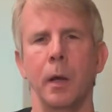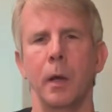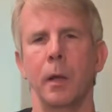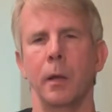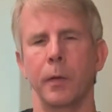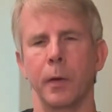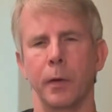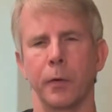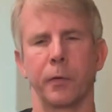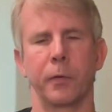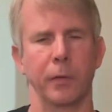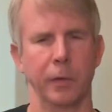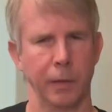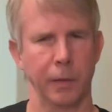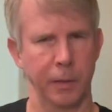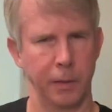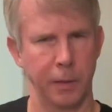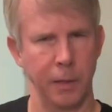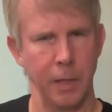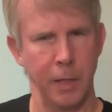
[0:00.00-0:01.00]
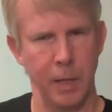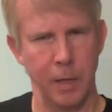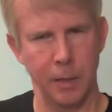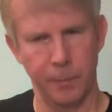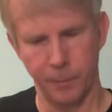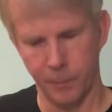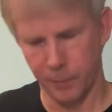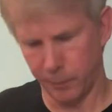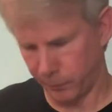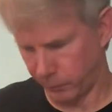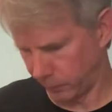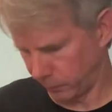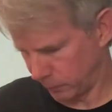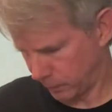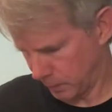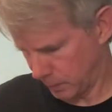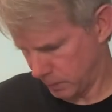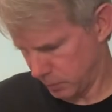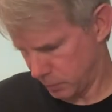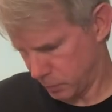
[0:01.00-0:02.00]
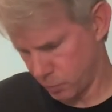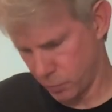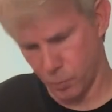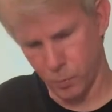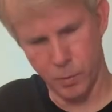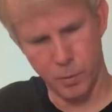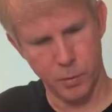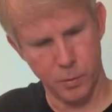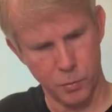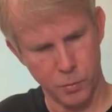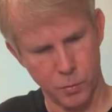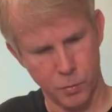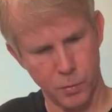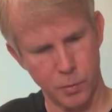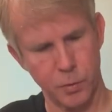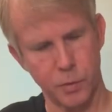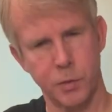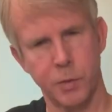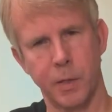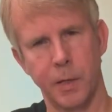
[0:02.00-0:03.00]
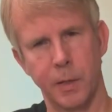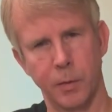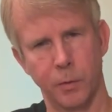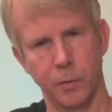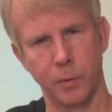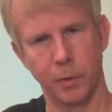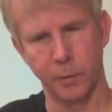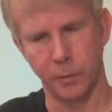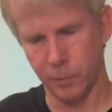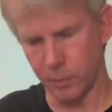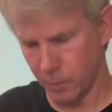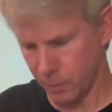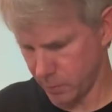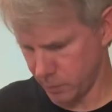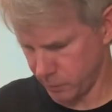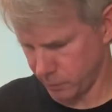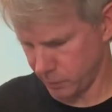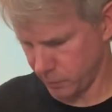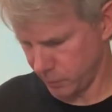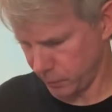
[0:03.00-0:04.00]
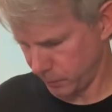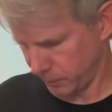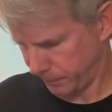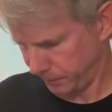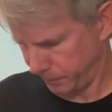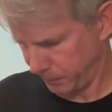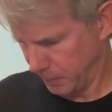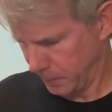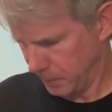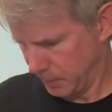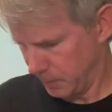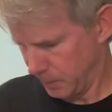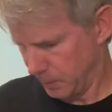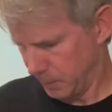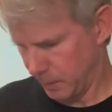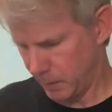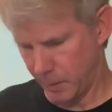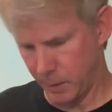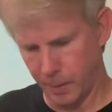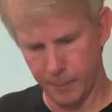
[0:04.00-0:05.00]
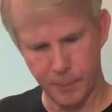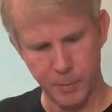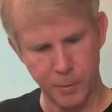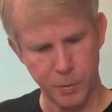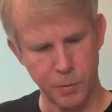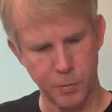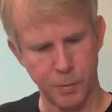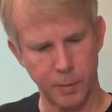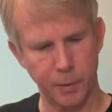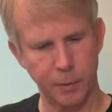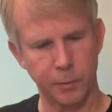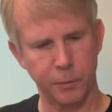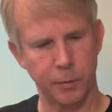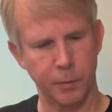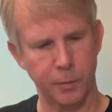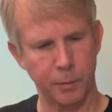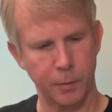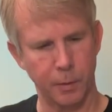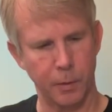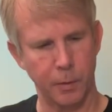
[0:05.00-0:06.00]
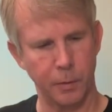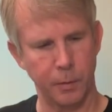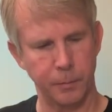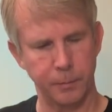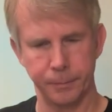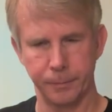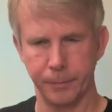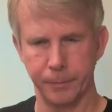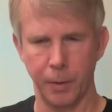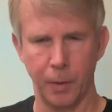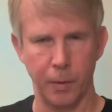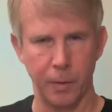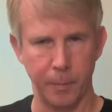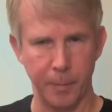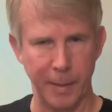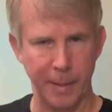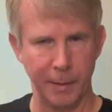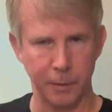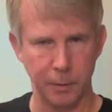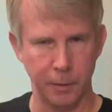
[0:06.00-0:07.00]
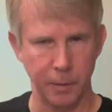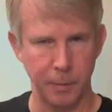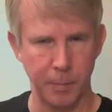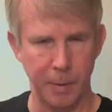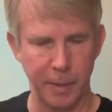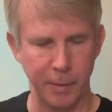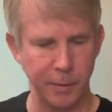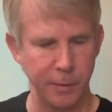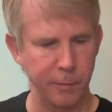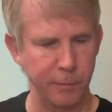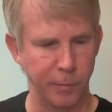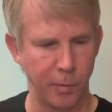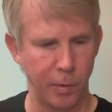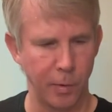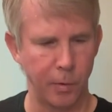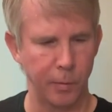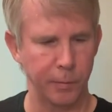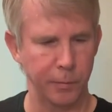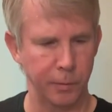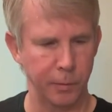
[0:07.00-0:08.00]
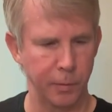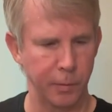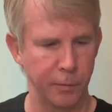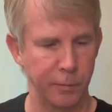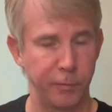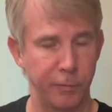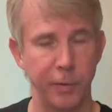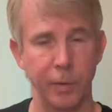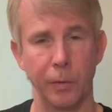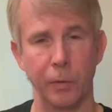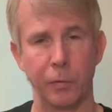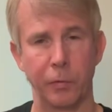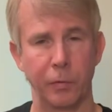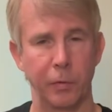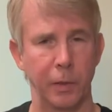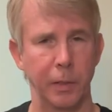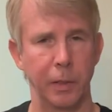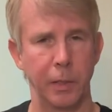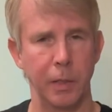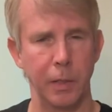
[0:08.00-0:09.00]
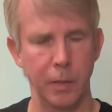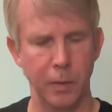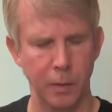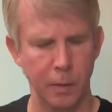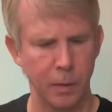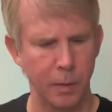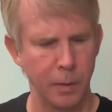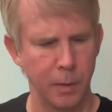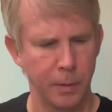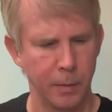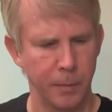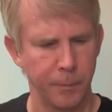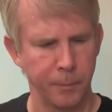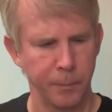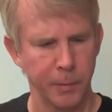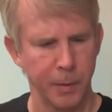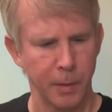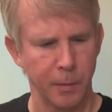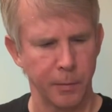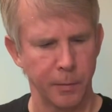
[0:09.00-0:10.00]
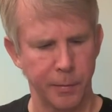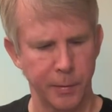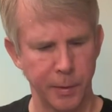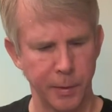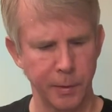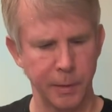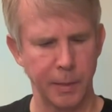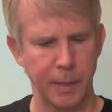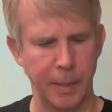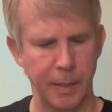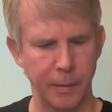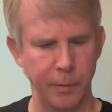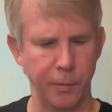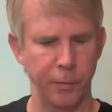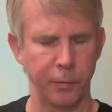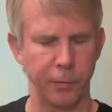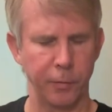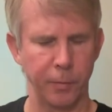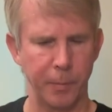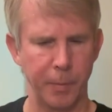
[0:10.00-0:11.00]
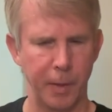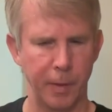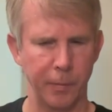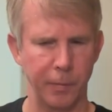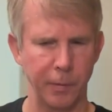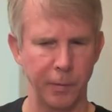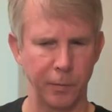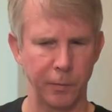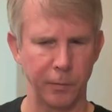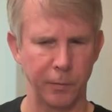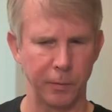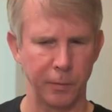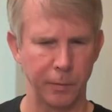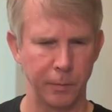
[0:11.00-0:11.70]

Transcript: They're slinky. This is a shorter scale guitar, so the strings are automatically by default going to feel slinkier. The thing that I notice about this